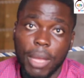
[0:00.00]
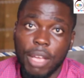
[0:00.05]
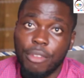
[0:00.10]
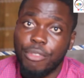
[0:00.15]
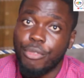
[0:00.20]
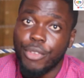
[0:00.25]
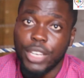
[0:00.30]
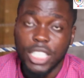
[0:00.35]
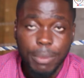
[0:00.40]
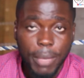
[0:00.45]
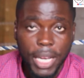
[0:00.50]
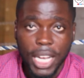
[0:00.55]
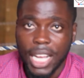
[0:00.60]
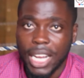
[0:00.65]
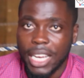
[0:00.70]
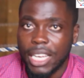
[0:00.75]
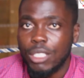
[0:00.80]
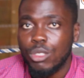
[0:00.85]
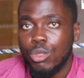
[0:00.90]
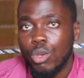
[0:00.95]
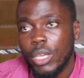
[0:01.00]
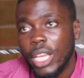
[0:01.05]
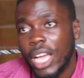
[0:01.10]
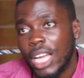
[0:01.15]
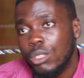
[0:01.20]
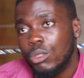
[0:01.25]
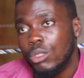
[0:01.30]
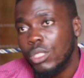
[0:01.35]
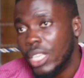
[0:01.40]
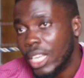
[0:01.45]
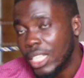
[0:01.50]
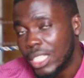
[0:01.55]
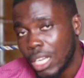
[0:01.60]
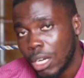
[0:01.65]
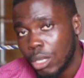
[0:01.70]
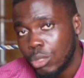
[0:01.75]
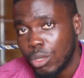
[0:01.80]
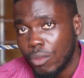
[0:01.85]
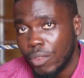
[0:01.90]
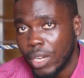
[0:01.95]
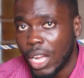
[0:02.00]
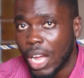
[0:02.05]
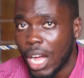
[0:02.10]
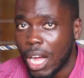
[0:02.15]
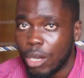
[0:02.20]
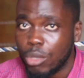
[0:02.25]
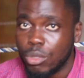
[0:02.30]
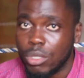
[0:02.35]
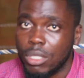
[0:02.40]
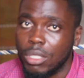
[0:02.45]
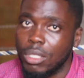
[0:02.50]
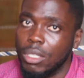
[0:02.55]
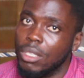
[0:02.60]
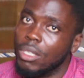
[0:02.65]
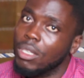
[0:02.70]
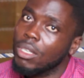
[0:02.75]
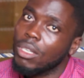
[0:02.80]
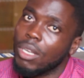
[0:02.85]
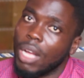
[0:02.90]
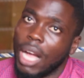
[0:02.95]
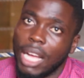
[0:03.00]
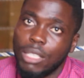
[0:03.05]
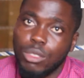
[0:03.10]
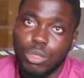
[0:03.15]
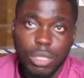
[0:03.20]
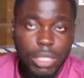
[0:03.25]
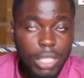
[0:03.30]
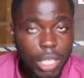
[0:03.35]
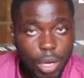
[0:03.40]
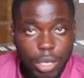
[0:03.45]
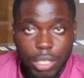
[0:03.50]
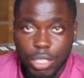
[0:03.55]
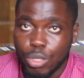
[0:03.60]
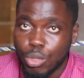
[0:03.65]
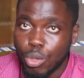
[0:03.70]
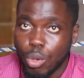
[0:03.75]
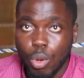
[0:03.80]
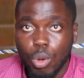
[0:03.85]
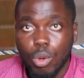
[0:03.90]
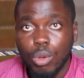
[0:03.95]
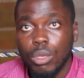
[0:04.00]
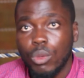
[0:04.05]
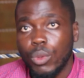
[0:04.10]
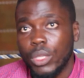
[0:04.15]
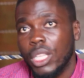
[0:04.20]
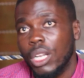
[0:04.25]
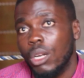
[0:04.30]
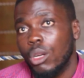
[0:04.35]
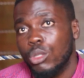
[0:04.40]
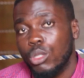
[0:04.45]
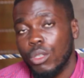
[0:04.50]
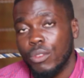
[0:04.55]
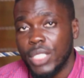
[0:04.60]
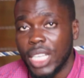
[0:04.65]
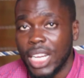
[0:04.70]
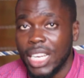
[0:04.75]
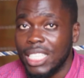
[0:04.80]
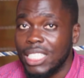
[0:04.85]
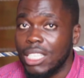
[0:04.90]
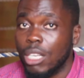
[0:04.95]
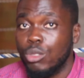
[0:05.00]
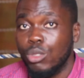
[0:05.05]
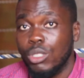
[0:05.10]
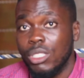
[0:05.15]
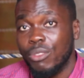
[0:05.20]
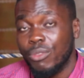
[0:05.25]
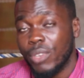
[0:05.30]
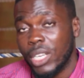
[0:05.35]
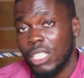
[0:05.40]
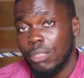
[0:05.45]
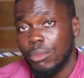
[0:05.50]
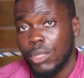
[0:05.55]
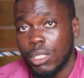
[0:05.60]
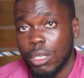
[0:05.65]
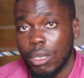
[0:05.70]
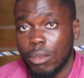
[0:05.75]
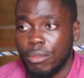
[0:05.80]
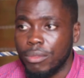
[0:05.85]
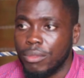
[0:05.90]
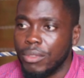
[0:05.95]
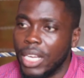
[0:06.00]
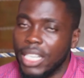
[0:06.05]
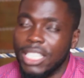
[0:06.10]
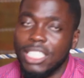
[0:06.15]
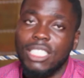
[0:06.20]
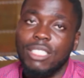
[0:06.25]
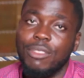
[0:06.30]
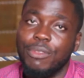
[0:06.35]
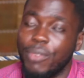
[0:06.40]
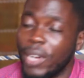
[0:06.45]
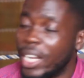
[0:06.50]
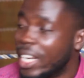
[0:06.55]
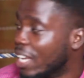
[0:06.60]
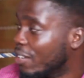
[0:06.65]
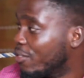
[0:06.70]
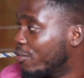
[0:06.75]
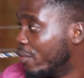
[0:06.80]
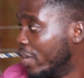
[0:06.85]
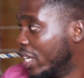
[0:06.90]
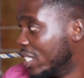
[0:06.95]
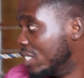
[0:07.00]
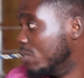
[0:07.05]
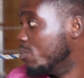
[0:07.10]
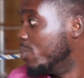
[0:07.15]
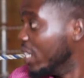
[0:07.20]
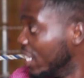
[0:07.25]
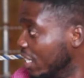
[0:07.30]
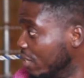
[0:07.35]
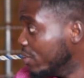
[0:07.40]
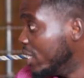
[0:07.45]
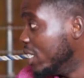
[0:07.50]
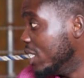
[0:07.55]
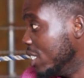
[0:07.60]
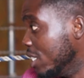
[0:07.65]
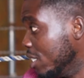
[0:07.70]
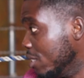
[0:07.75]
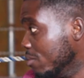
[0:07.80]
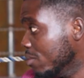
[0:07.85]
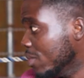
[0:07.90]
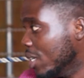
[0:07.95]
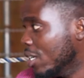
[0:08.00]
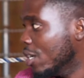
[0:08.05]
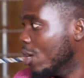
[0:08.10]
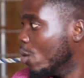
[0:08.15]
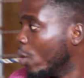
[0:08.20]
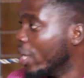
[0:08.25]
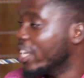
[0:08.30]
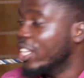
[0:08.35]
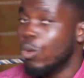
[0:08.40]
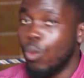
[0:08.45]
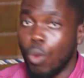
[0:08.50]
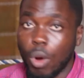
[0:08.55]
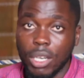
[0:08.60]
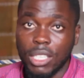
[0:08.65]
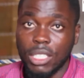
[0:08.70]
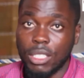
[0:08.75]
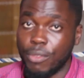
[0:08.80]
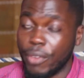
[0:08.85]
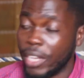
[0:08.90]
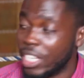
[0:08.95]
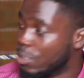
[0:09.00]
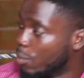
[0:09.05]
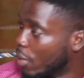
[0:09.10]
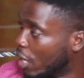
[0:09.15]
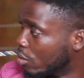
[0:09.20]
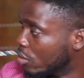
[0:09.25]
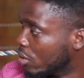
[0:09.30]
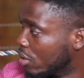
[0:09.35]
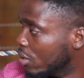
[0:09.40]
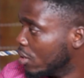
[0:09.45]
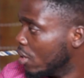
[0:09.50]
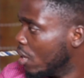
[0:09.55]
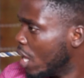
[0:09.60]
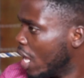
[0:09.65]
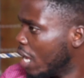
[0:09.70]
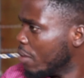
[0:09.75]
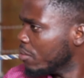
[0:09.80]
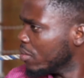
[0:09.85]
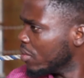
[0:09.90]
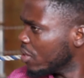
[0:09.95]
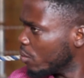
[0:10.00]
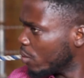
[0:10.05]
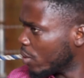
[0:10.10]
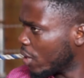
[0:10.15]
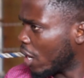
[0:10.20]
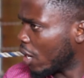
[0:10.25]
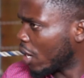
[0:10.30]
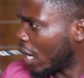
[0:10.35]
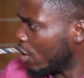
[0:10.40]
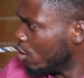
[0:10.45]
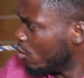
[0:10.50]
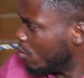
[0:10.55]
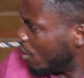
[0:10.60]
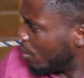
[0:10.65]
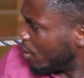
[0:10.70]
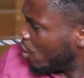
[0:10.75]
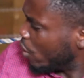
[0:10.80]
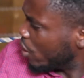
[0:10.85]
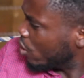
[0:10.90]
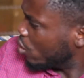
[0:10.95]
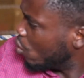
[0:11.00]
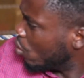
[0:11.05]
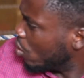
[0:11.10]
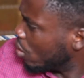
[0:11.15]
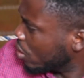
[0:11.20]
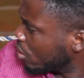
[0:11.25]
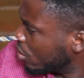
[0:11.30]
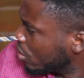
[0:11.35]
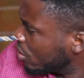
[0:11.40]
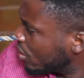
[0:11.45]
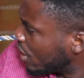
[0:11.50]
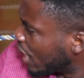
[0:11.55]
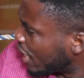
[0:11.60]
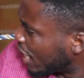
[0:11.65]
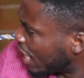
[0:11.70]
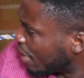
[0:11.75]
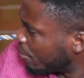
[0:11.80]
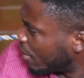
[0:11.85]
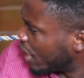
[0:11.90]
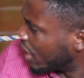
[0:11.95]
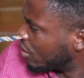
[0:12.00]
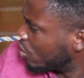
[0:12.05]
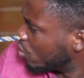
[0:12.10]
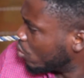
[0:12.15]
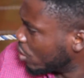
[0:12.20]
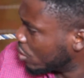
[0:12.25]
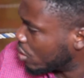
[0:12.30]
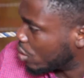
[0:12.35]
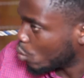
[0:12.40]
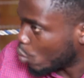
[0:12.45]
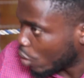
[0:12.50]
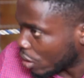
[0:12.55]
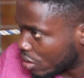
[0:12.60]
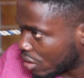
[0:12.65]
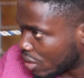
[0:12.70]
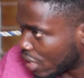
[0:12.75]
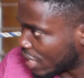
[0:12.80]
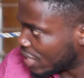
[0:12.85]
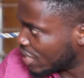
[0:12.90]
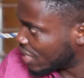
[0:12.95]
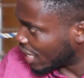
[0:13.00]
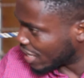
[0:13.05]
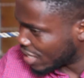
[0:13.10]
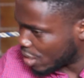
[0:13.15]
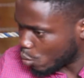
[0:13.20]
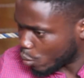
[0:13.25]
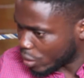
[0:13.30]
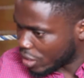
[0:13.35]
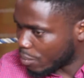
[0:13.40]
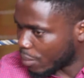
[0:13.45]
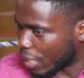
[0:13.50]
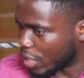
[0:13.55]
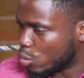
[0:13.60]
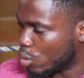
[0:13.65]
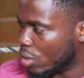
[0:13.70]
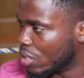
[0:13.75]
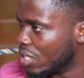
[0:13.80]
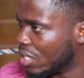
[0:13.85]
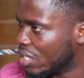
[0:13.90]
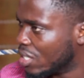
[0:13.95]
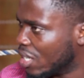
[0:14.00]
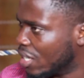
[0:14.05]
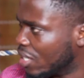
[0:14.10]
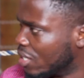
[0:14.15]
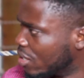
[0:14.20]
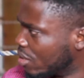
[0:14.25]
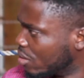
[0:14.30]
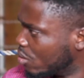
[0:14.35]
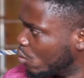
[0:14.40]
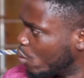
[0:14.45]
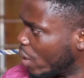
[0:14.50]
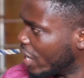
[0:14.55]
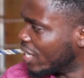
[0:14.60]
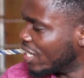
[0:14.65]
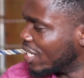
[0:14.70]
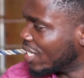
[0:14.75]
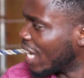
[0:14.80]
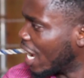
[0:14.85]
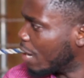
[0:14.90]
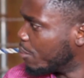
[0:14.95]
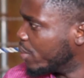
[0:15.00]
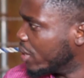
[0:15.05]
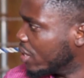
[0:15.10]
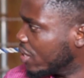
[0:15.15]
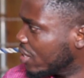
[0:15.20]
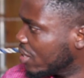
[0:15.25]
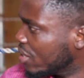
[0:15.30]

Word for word: a fridge mechanic, so he had to get out of the house, had to stay on his own with a lot of challenge, had to defend himself. And his father first believed in him when he won his first bout. Yeah. And um, can you remember when you won that, that match? What, what exactly, which match was it, and where did it happen?